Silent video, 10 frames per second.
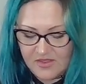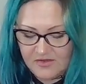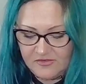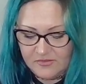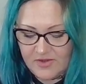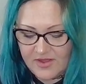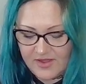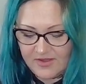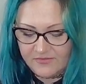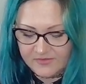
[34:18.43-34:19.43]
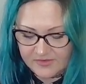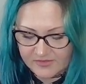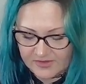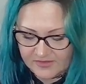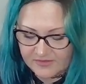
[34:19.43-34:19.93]
do I have to,
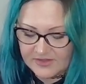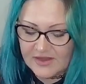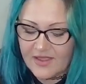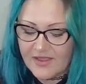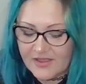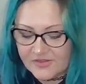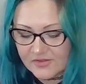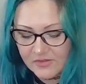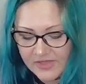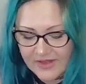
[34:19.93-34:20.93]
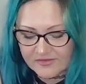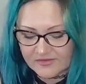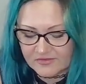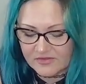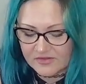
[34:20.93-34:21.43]
like, can I actually relax and
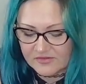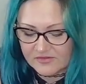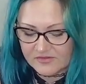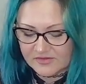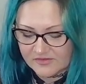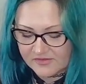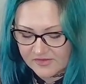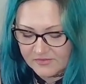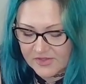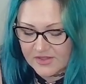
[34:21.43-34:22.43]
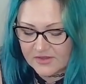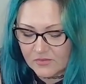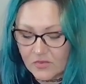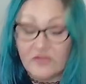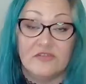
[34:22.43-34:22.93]
do this? Is this something I could
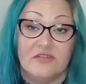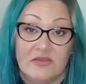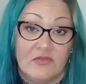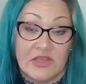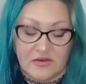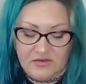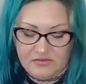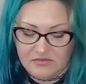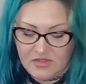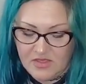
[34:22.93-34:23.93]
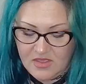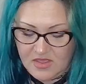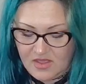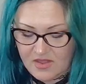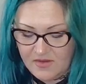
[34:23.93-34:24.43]
watch TV and do?
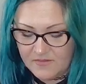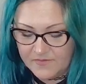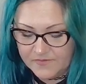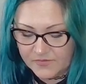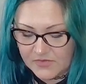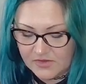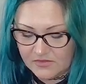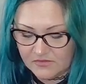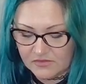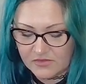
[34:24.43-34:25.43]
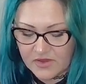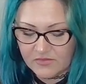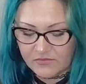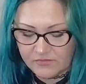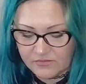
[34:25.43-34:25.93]
You know, there's a lot
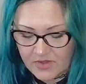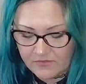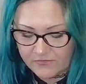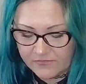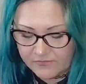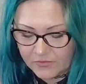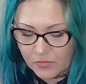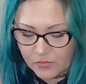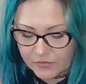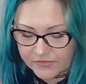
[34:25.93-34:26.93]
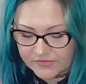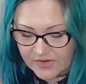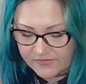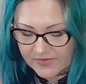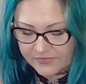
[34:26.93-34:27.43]
of cool
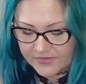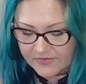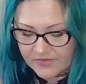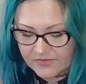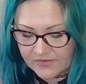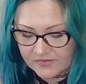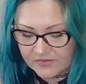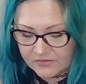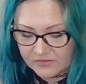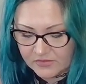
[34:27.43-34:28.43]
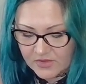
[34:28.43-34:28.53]
stuff out there that you can do,